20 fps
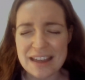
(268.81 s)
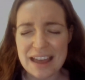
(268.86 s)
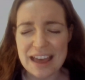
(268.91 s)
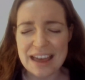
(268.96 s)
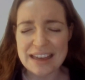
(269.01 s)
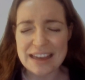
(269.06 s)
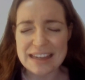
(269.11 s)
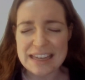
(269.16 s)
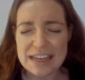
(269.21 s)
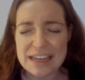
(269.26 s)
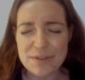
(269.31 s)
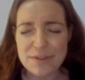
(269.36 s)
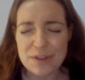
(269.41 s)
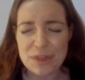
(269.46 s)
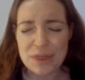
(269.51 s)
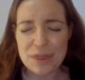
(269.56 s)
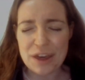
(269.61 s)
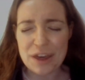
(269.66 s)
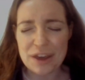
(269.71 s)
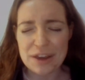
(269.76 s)
and
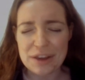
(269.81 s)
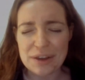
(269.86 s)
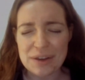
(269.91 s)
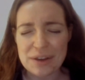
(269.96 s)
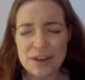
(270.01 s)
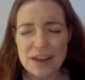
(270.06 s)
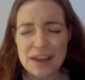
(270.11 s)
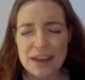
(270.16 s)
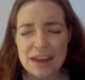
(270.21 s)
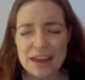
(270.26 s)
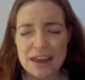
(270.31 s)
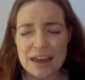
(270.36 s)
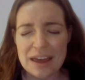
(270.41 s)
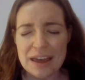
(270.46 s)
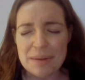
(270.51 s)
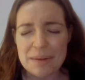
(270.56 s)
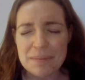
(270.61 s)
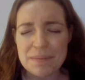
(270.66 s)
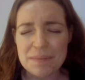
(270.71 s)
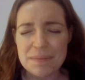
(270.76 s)
even though
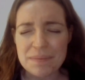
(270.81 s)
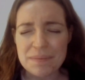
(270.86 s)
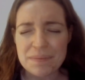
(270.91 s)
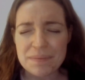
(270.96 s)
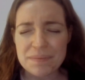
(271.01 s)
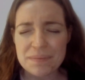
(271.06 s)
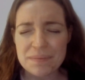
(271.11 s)
um,